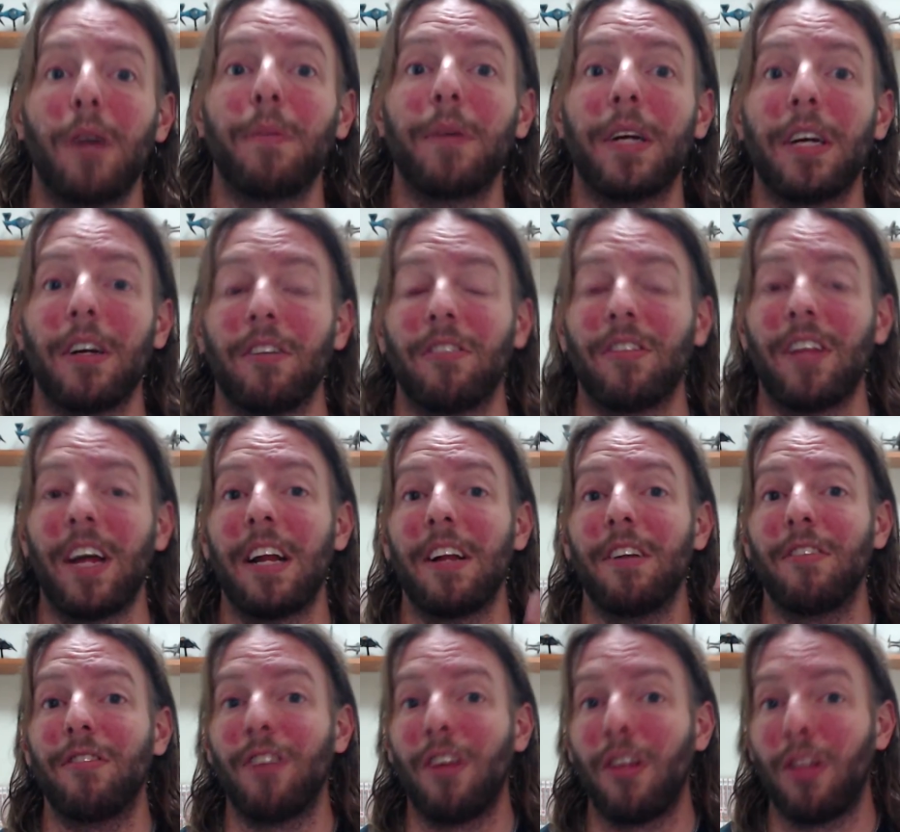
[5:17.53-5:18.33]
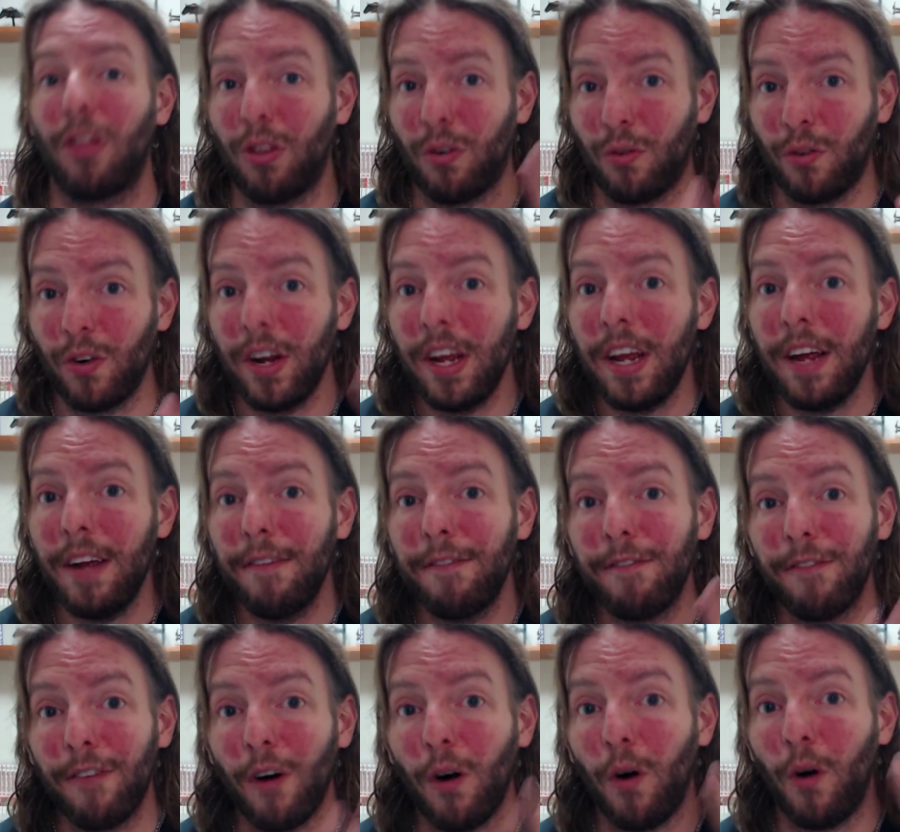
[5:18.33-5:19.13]
because that is a
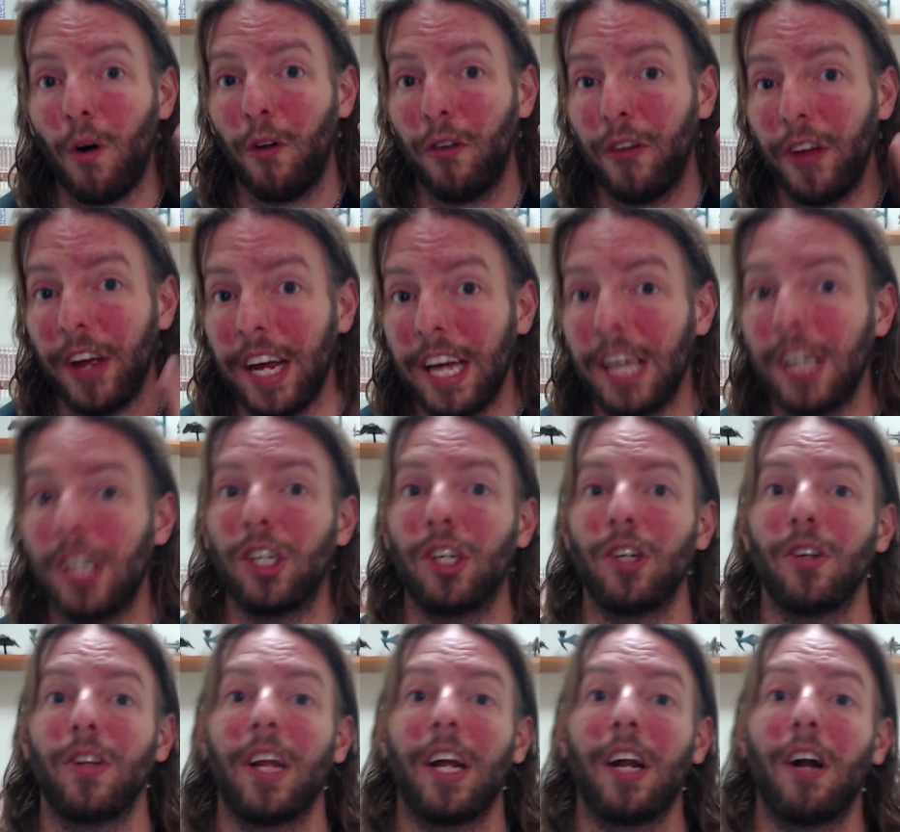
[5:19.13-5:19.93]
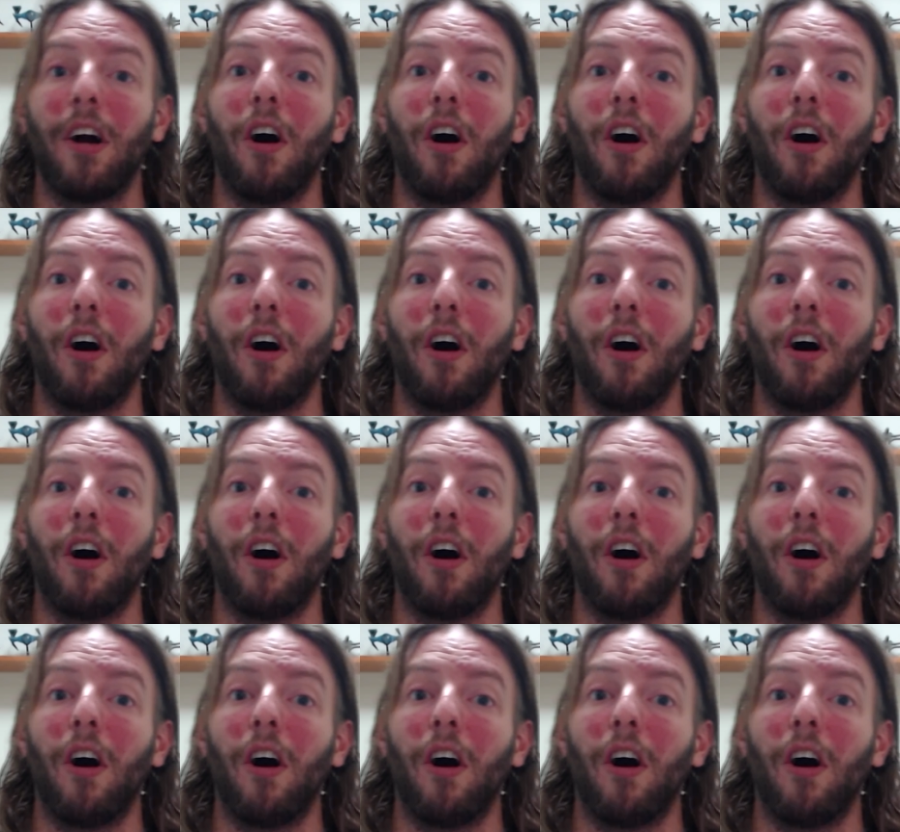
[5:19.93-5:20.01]
threefold issue that